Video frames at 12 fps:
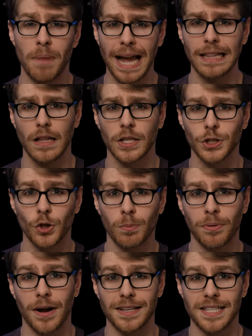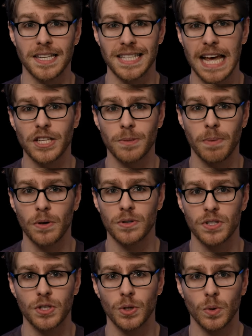biological process, as
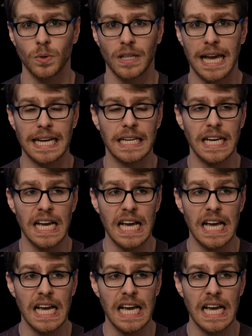opposed to, like,